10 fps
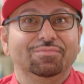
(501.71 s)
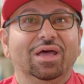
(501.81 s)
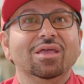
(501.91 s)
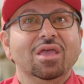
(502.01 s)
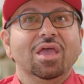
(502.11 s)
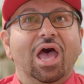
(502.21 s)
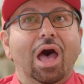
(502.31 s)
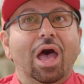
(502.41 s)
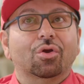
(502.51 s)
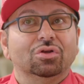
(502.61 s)
but
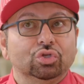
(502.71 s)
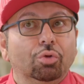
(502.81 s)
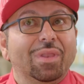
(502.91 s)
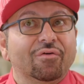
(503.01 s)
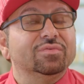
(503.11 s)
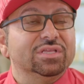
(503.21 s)
across all platforms,